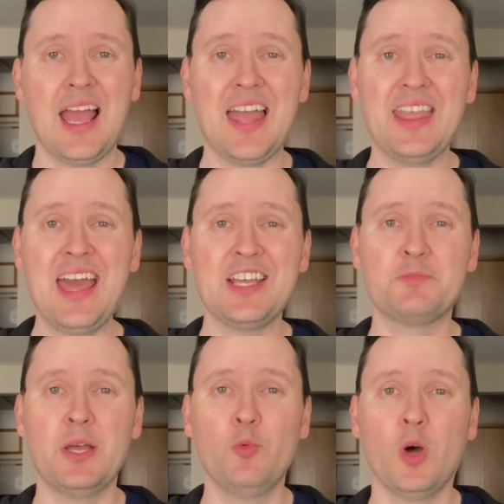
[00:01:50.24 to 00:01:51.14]
And that has
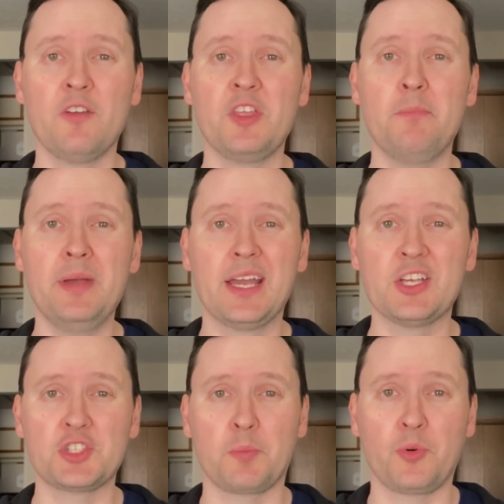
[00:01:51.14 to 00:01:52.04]
been one of the
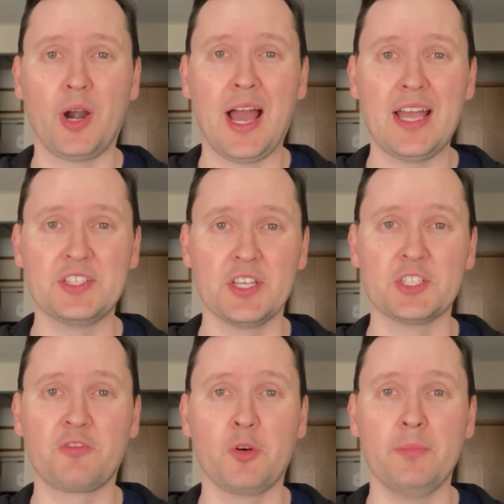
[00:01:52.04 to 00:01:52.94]
biggest surprises
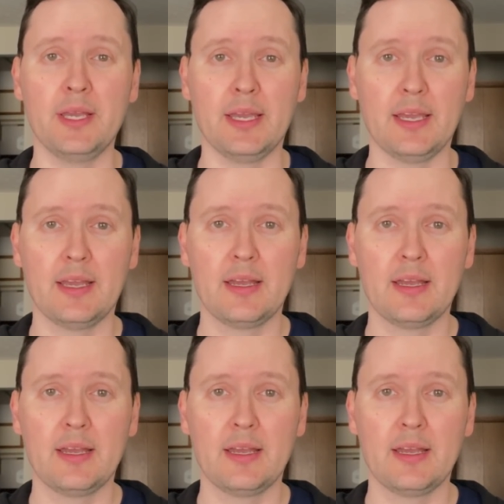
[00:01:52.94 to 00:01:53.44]
for me.